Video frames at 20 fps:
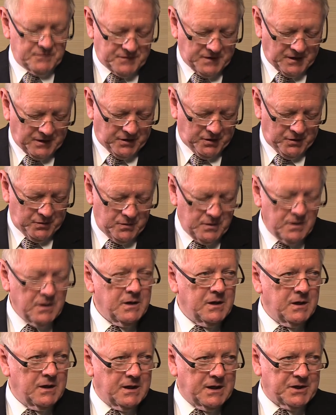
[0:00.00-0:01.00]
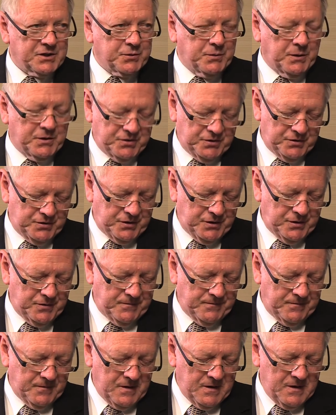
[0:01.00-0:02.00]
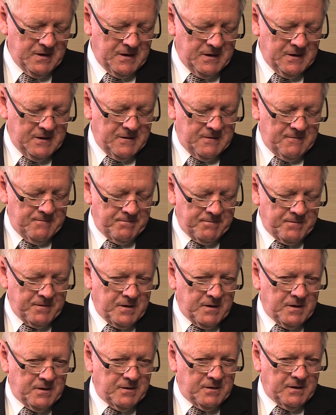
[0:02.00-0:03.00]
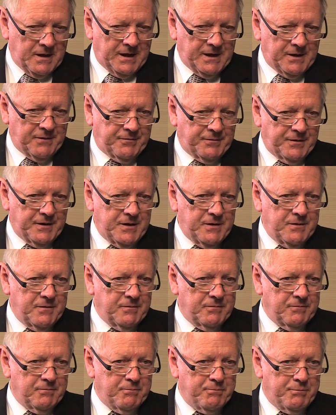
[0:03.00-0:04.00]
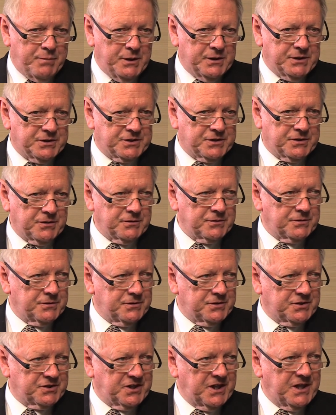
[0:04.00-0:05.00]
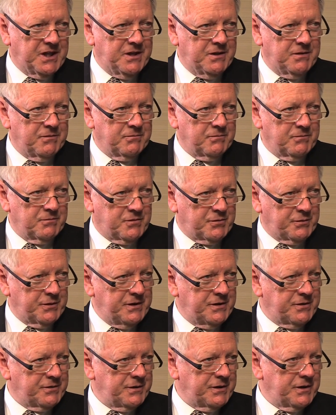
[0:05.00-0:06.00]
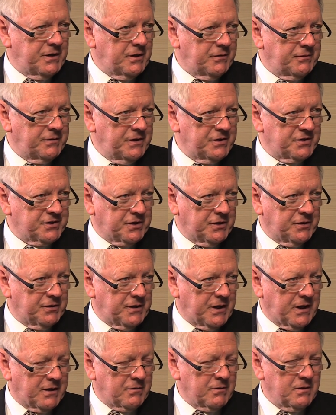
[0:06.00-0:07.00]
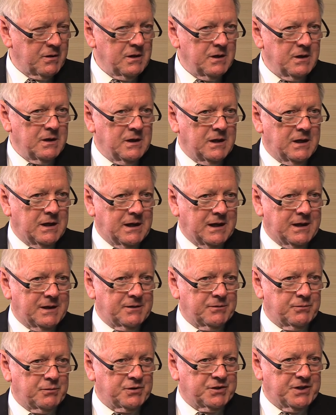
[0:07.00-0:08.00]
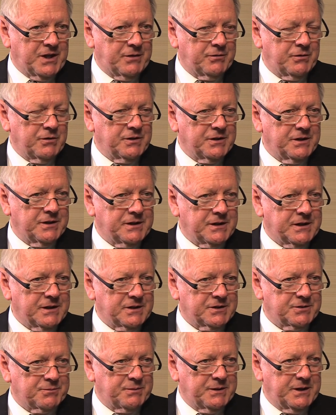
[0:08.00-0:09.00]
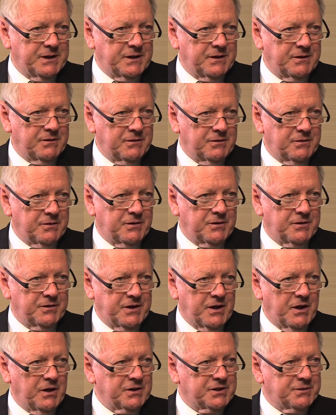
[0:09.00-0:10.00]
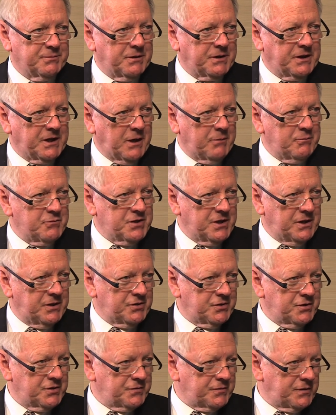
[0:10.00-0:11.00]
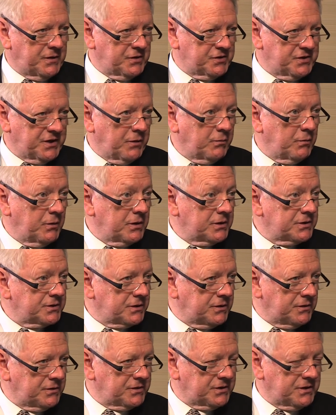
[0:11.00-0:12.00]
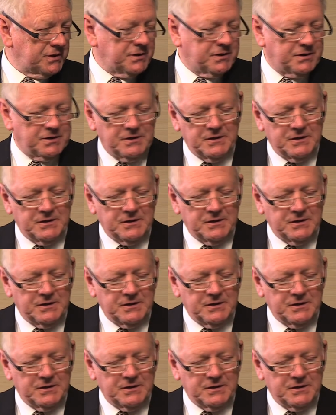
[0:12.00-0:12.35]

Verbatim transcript: Thank you. Last question to you. NFV burst onto the scene three, three and a half years ago now, and was heralded as being, you know, the ultimate game changer as far as networks are concerned.